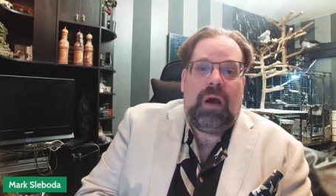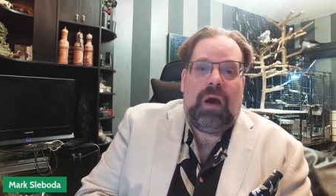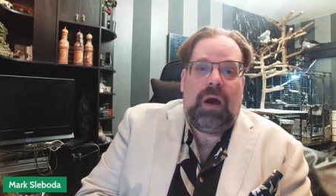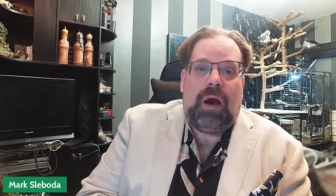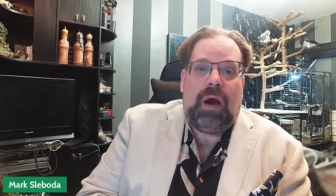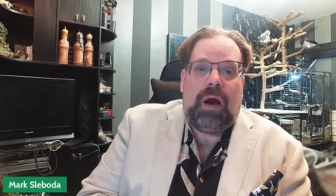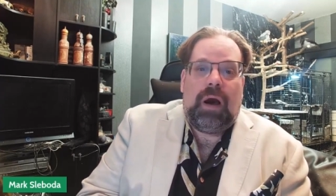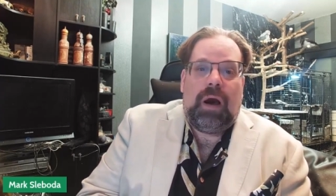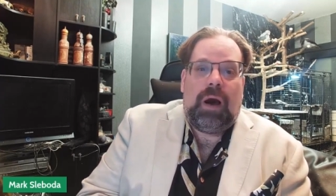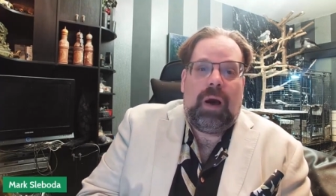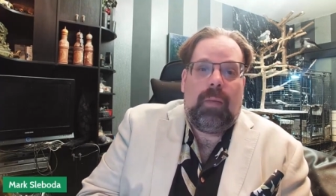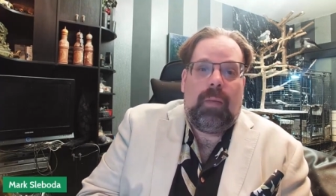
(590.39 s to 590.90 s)

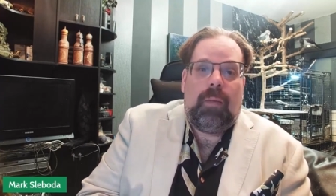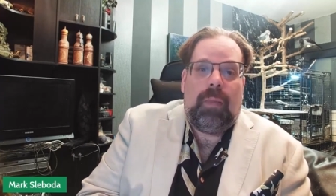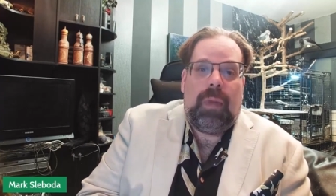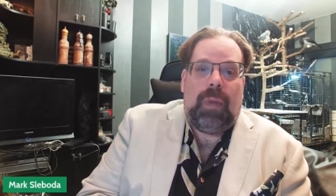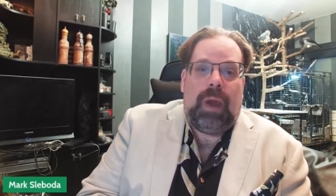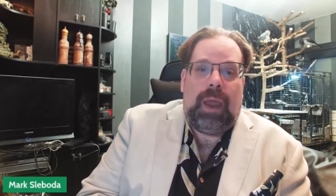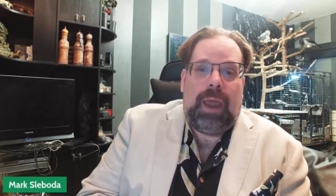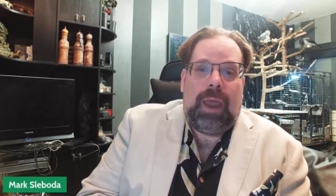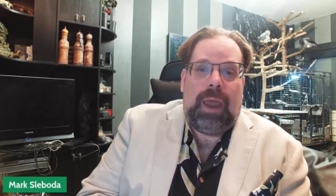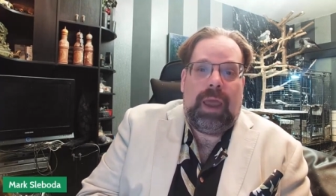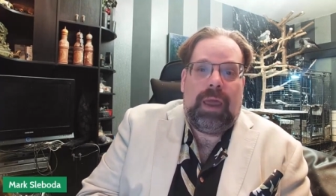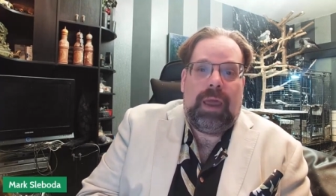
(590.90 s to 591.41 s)
Um,
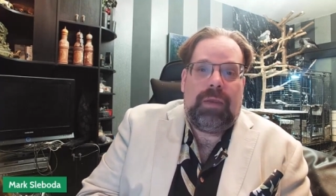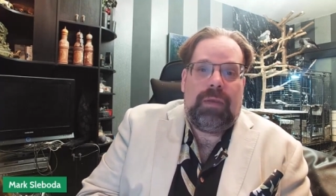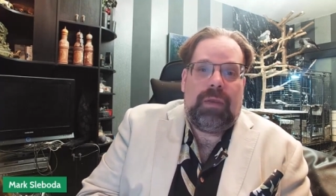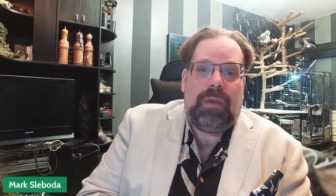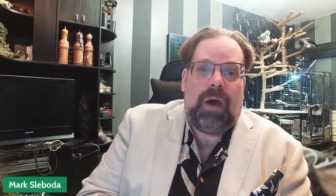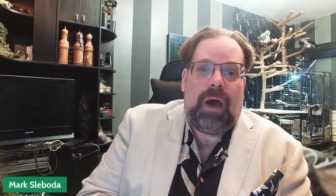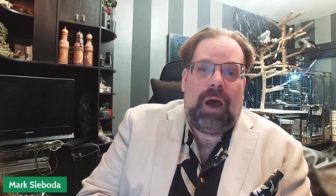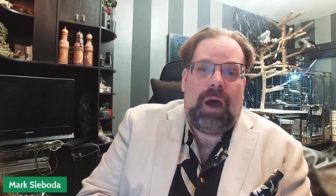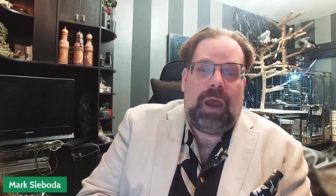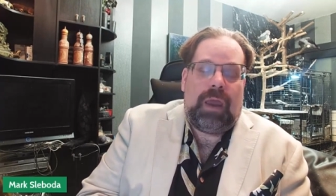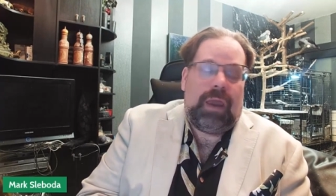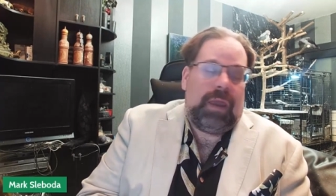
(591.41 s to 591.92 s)
and
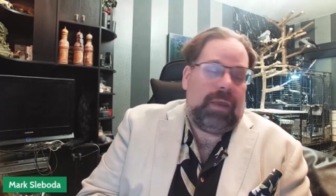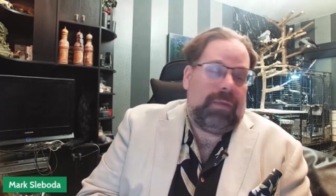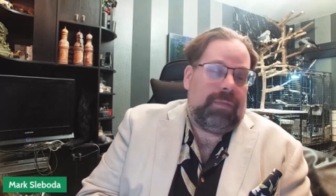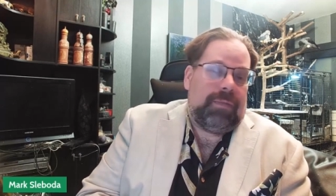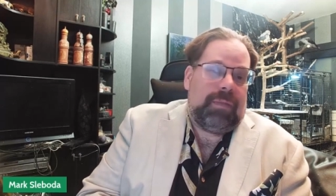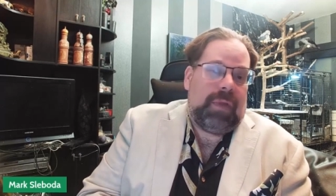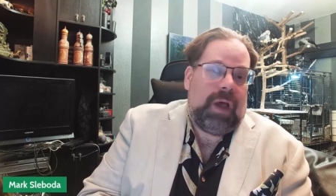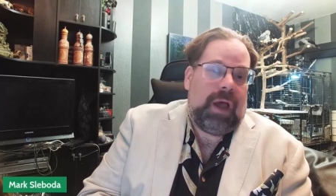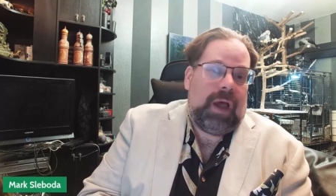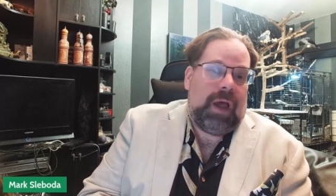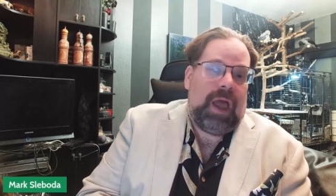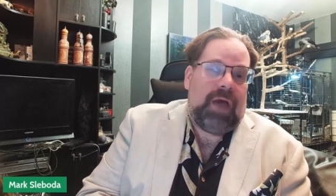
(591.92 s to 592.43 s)
I
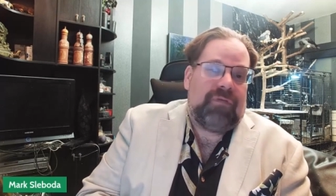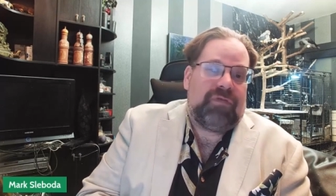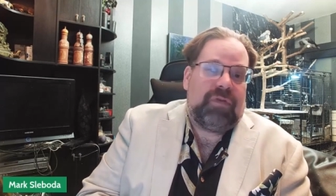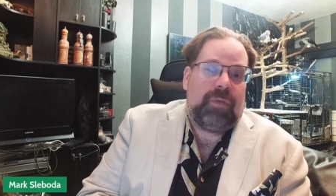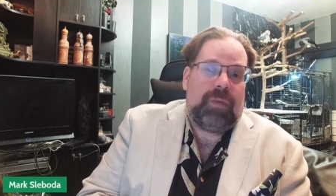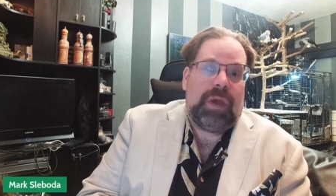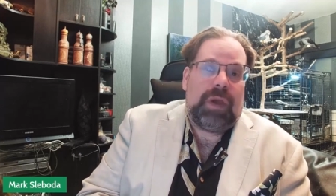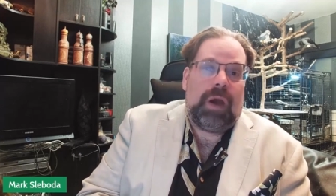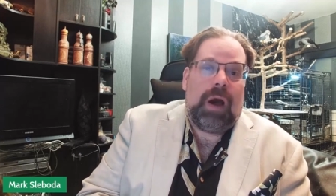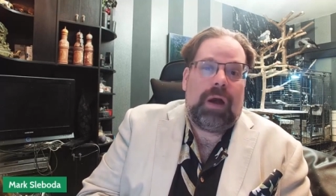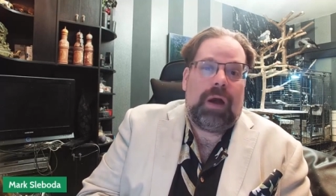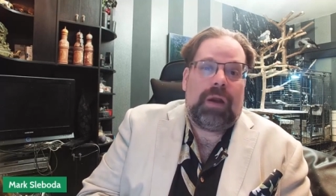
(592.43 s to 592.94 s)
I have to
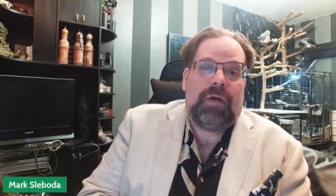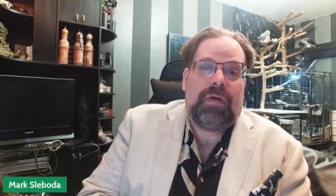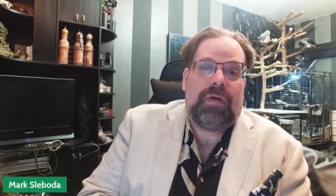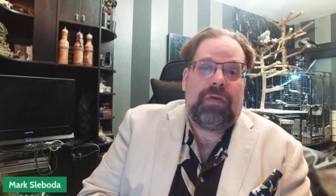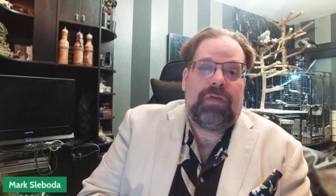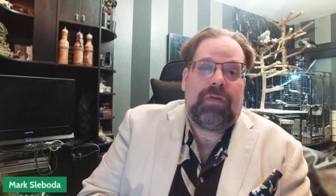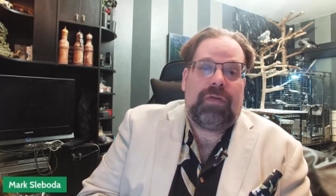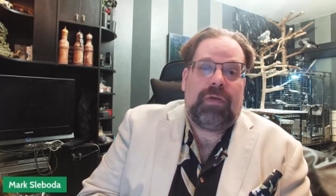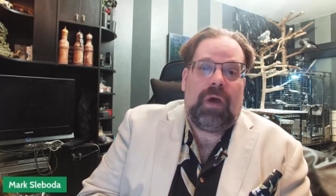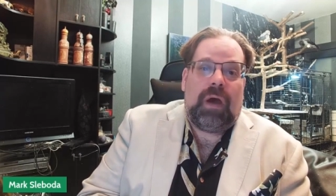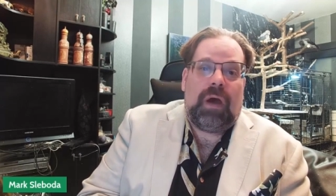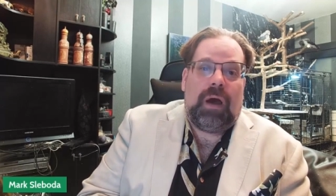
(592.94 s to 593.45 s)
be
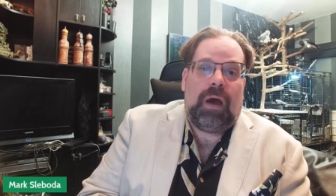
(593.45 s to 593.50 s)
honest.